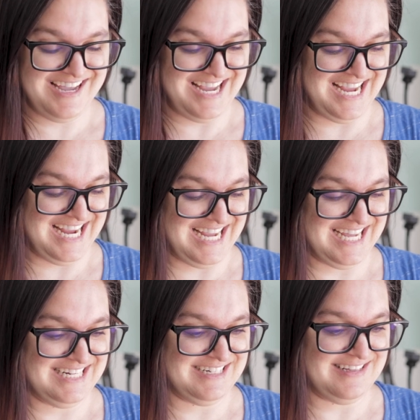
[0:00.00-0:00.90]

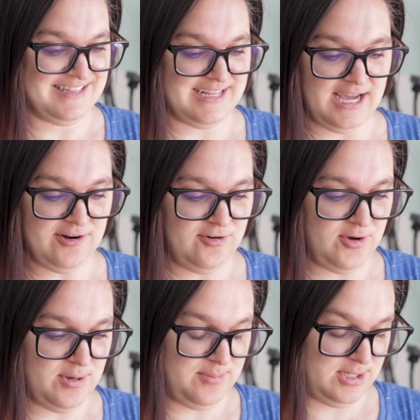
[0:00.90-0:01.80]
And then I don't
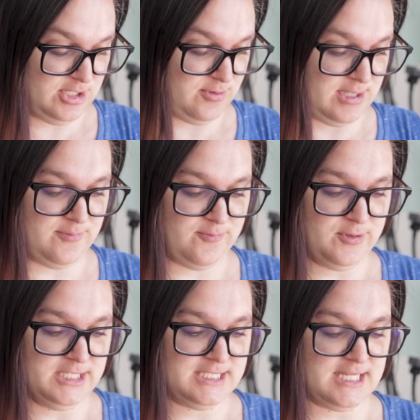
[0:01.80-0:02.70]
know what I'm going to do with it
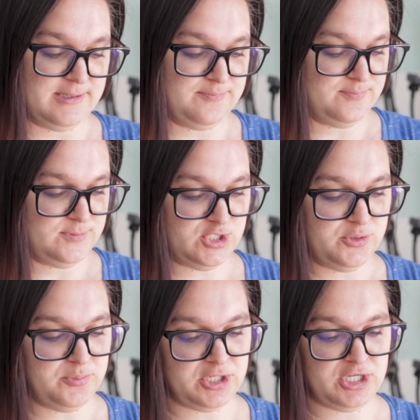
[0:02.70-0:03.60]
when it's done. It's
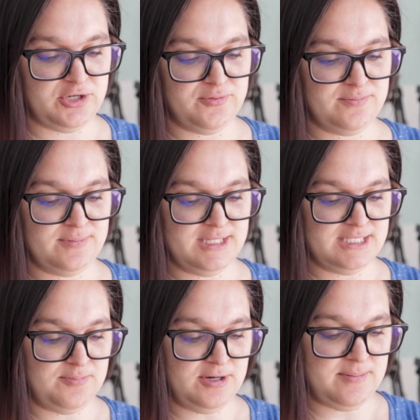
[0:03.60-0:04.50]
super cute.
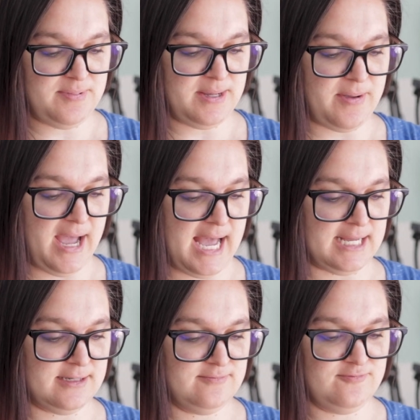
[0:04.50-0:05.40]
It's a pretty big
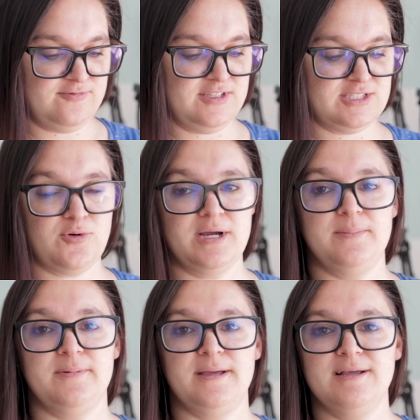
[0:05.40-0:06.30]
bag. Fits quite
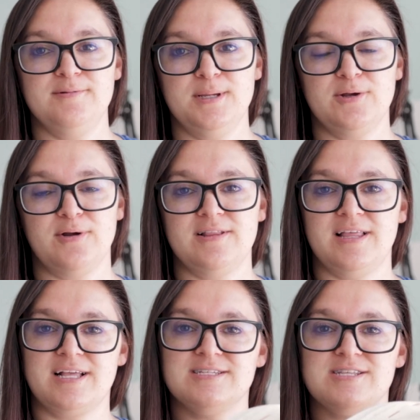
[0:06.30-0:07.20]
a bit. It'd be great
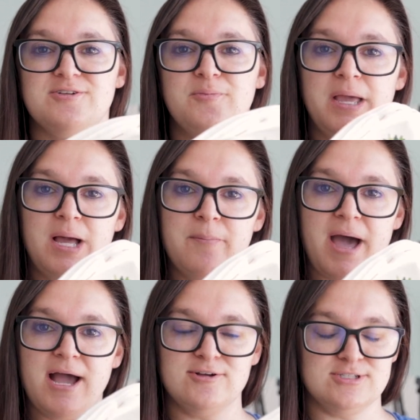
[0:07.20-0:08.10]
like as a little makeup
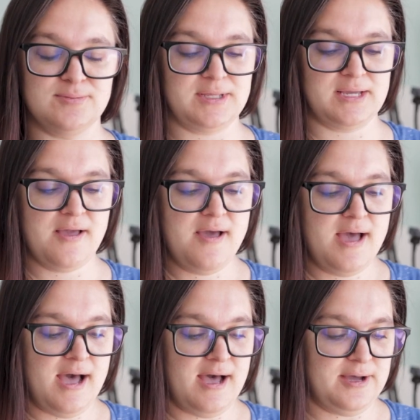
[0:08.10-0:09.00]
bag or something.
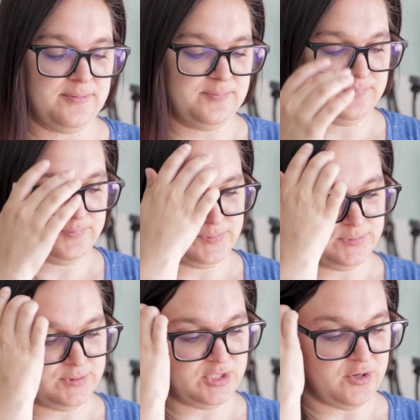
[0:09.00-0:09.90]

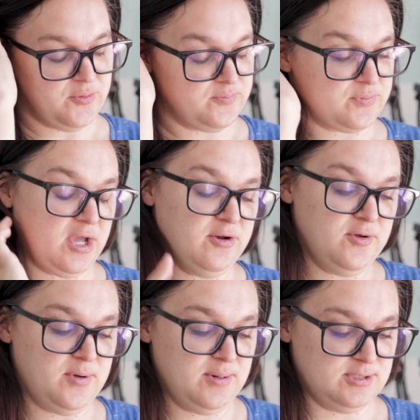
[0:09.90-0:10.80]
So I don't
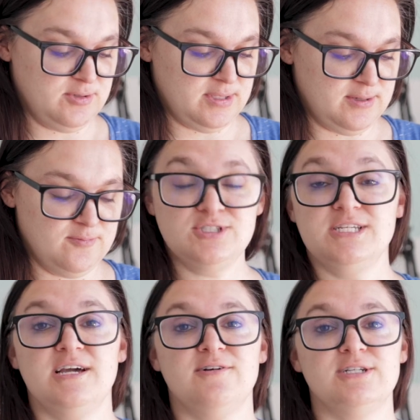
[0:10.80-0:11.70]
know what I'm going to do with it. We'll
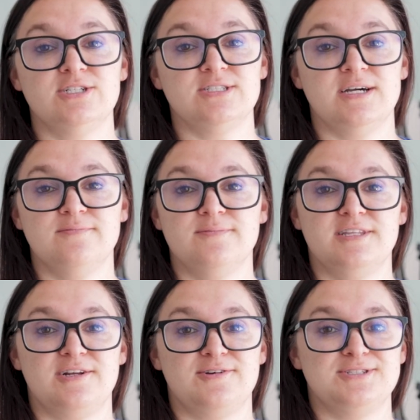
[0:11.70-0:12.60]
see how it turns out
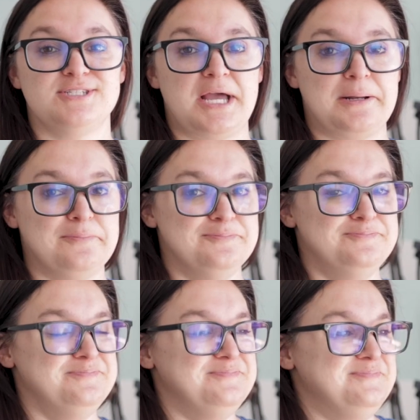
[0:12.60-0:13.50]
and then I'll decide
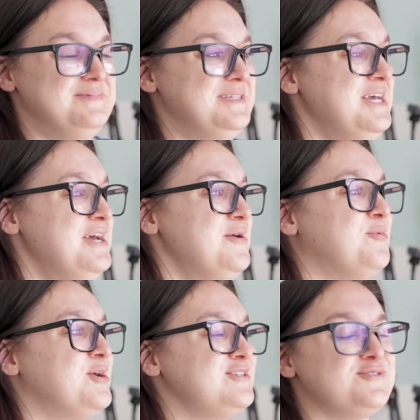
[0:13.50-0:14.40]

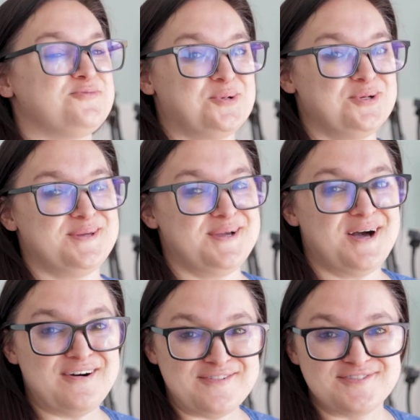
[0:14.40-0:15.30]
what it is worthy
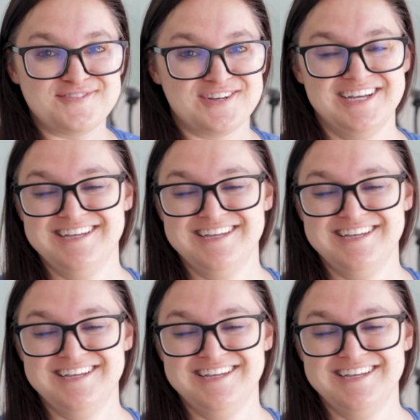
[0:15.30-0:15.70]
of.